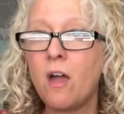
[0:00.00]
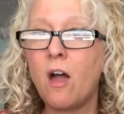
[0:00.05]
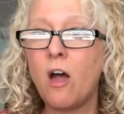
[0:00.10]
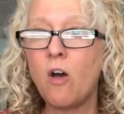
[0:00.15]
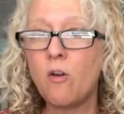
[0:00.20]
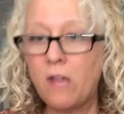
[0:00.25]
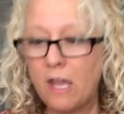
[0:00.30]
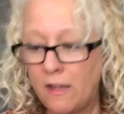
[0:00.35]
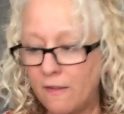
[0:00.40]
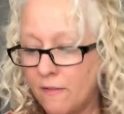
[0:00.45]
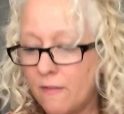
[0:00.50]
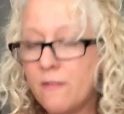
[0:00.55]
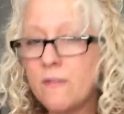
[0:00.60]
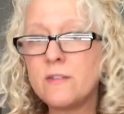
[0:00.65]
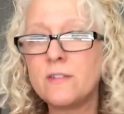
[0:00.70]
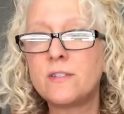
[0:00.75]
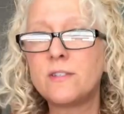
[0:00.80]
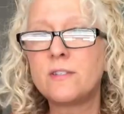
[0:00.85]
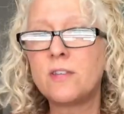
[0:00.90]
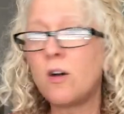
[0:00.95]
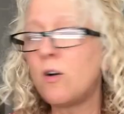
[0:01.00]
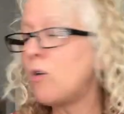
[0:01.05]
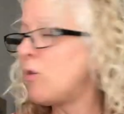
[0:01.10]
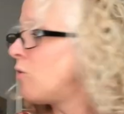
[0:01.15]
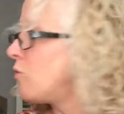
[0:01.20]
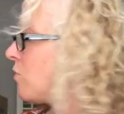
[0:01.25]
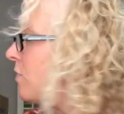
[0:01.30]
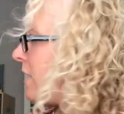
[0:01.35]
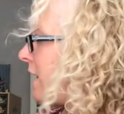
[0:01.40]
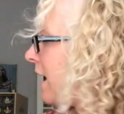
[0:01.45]
Okay,
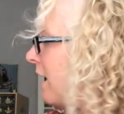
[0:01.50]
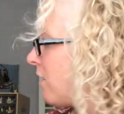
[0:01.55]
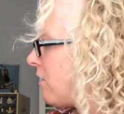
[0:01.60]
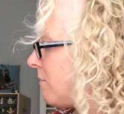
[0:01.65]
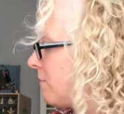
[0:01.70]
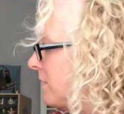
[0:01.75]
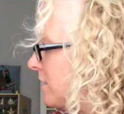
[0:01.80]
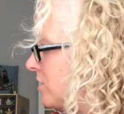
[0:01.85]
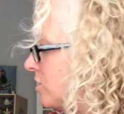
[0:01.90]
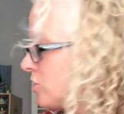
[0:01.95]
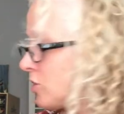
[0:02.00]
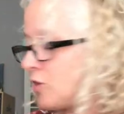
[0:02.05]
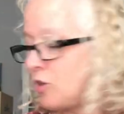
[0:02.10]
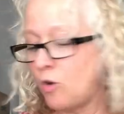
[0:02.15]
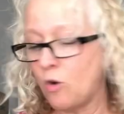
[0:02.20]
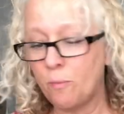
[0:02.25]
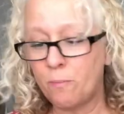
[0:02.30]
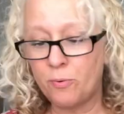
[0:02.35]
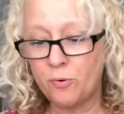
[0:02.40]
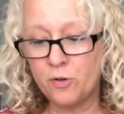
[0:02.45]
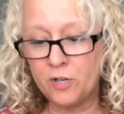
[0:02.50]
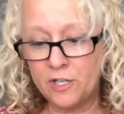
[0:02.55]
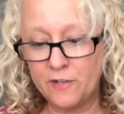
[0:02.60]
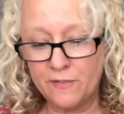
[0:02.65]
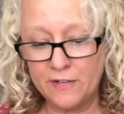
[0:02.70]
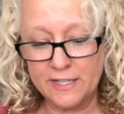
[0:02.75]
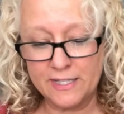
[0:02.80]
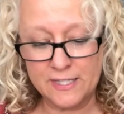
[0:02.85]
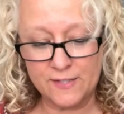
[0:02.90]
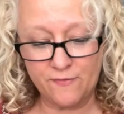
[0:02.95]
so now I'm gonna show you a
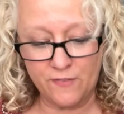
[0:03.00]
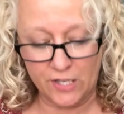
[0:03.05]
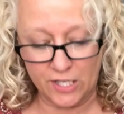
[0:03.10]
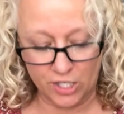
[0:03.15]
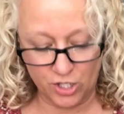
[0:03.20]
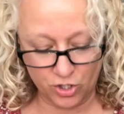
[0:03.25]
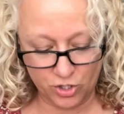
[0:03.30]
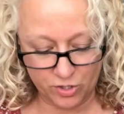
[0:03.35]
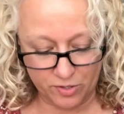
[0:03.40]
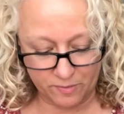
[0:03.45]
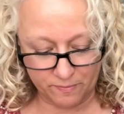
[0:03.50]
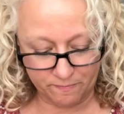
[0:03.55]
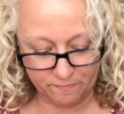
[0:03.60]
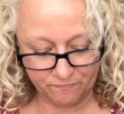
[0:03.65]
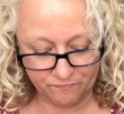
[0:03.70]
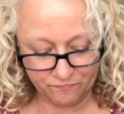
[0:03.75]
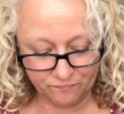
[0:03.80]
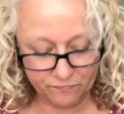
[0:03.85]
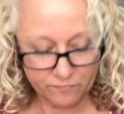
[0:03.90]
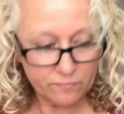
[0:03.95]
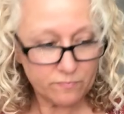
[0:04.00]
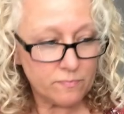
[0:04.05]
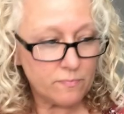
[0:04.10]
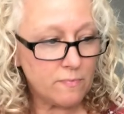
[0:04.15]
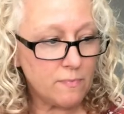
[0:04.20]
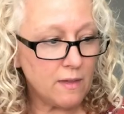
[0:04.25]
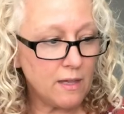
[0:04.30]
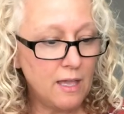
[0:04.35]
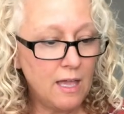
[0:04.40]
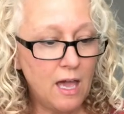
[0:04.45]
previous finish.
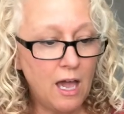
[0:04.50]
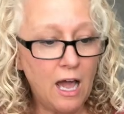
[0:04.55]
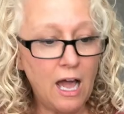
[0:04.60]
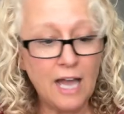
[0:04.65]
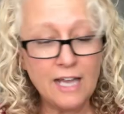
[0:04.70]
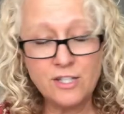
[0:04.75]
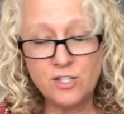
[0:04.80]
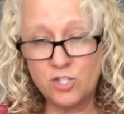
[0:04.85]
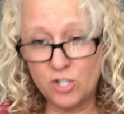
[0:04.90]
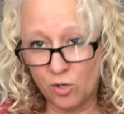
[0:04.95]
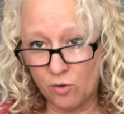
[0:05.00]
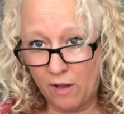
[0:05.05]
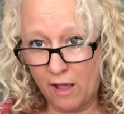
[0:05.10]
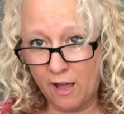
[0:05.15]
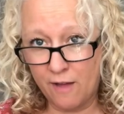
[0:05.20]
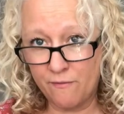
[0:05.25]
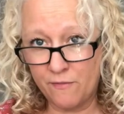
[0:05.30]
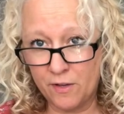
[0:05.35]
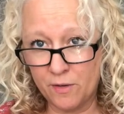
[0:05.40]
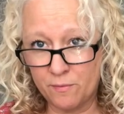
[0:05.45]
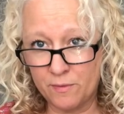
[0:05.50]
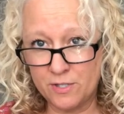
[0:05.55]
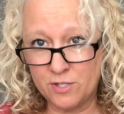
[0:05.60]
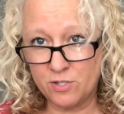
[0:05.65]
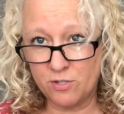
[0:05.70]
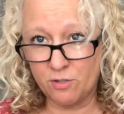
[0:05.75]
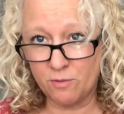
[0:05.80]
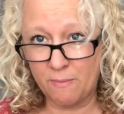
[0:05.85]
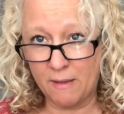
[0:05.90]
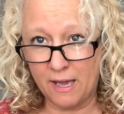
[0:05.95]
I don't have the
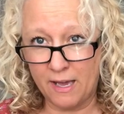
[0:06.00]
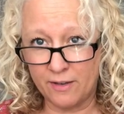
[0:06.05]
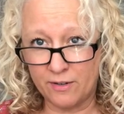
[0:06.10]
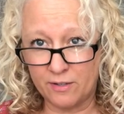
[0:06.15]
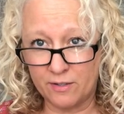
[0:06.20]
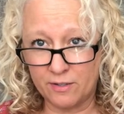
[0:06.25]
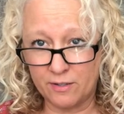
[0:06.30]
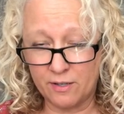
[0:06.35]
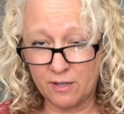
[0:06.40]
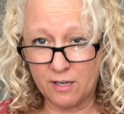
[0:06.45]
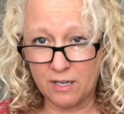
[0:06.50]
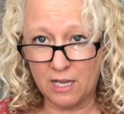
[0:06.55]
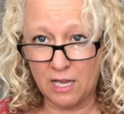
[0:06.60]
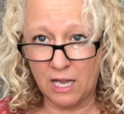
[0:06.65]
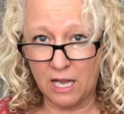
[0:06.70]
original pattern.